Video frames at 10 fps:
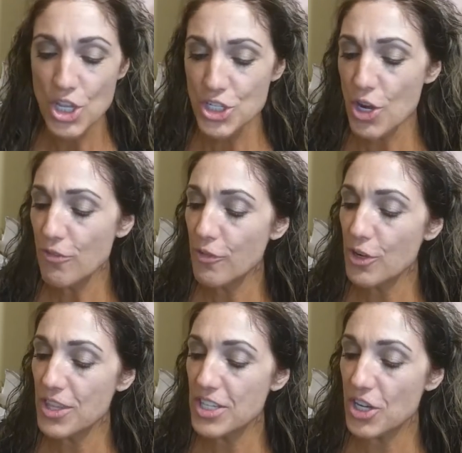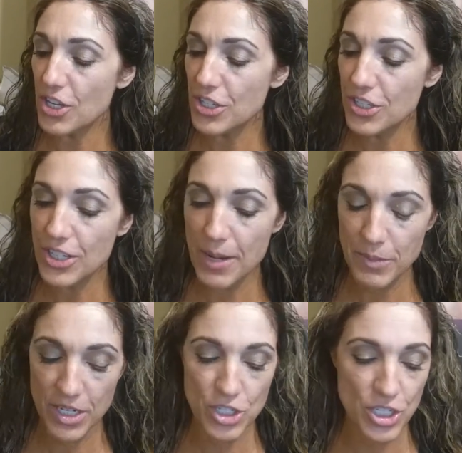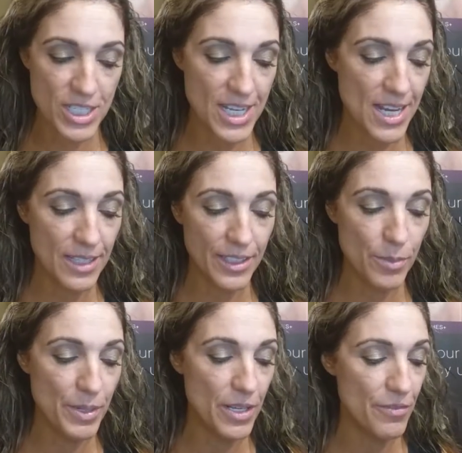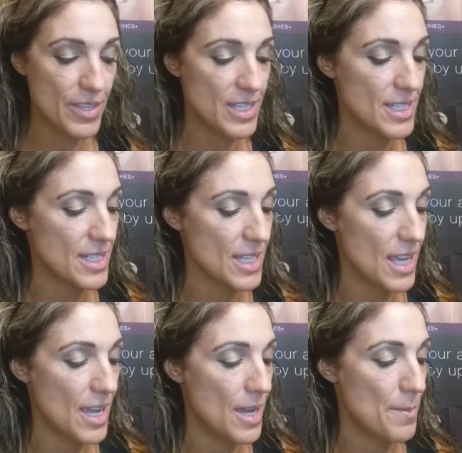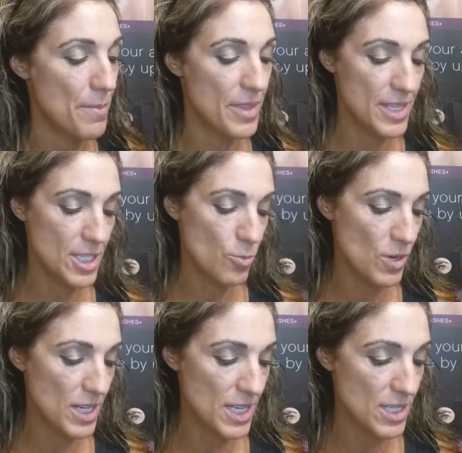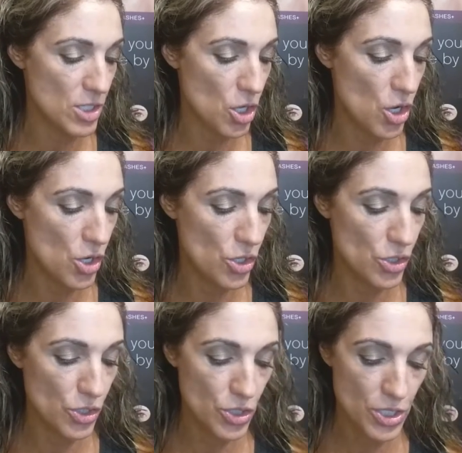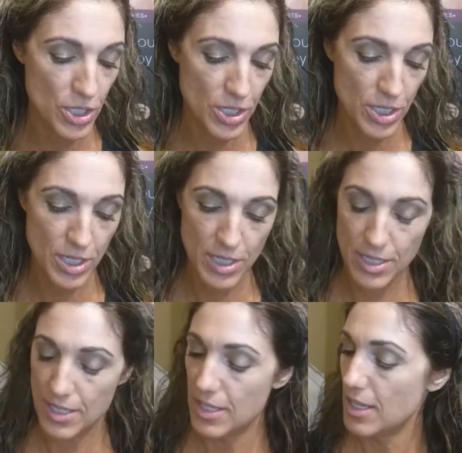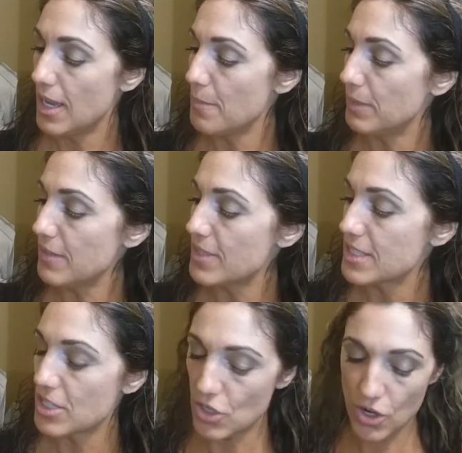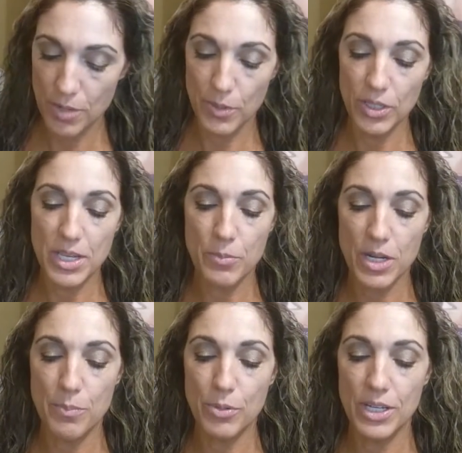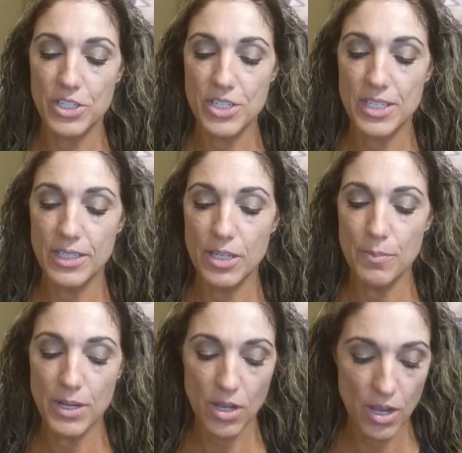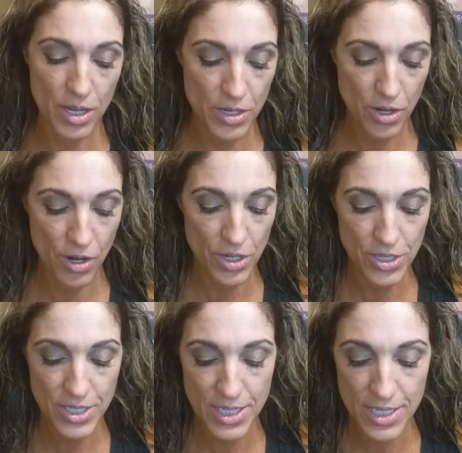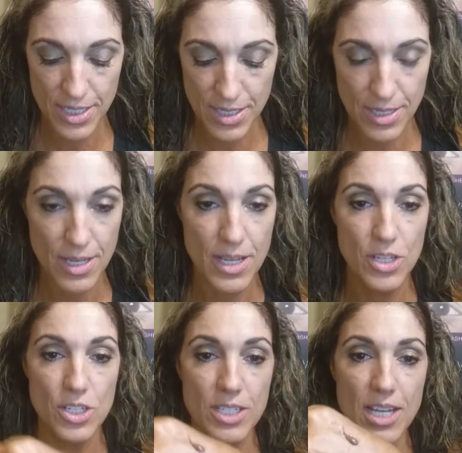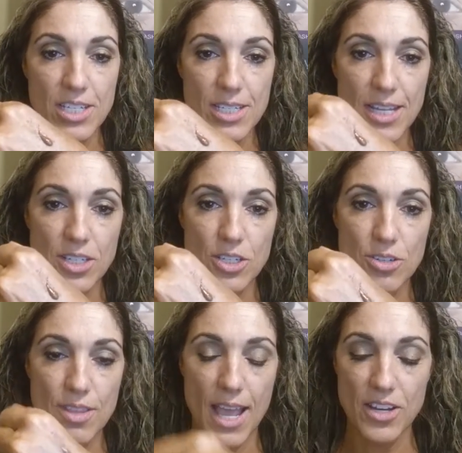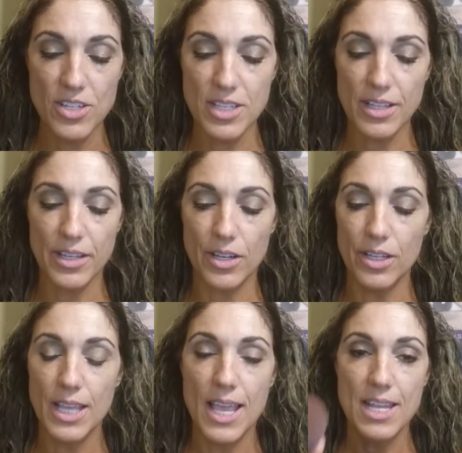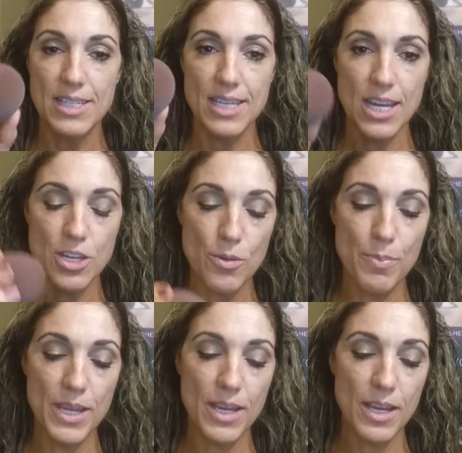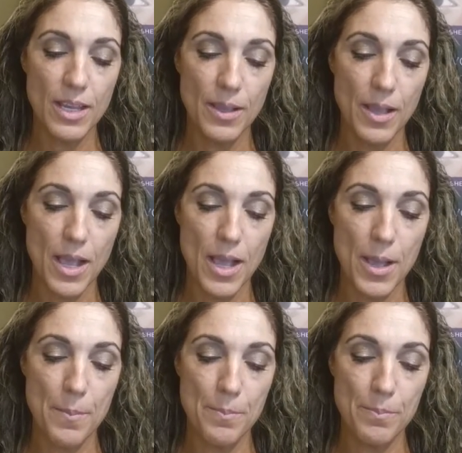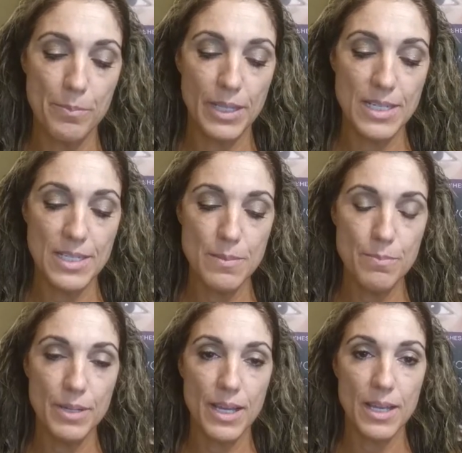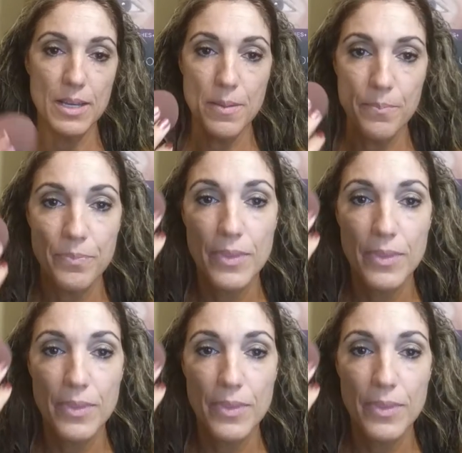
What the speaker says: So for the darker, I'm going to just take a little bit of this. This one is called, I believe this is caramel, and we're going to put just a little bit on our, I just like to do that, just a little. Take your big blending bud,